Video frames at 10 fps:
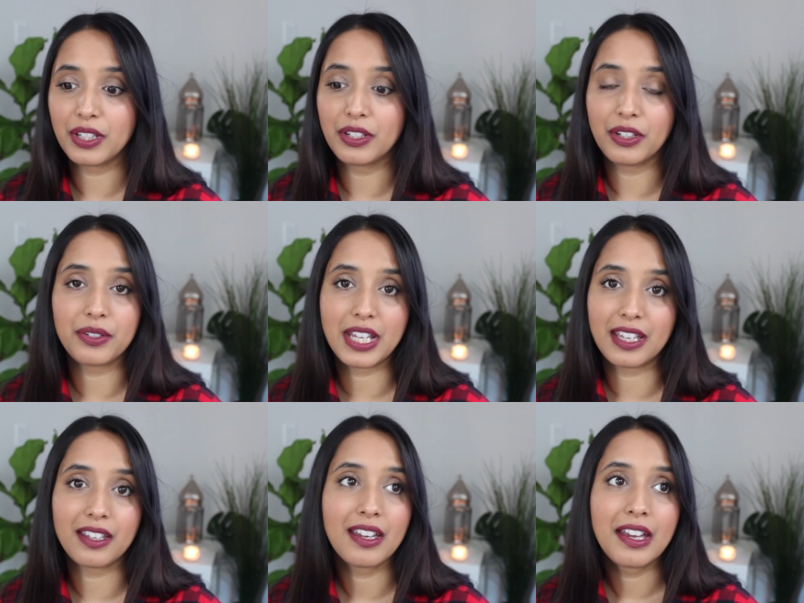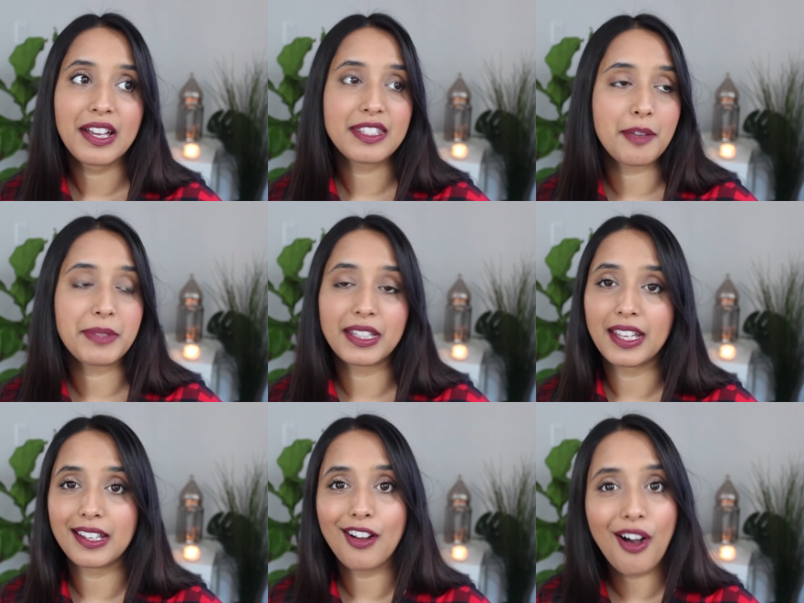You know, you take something
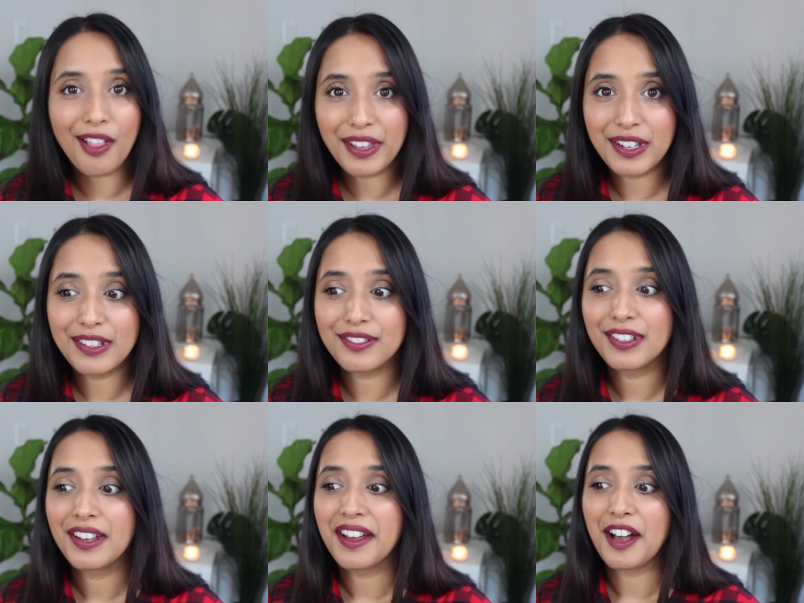like an olive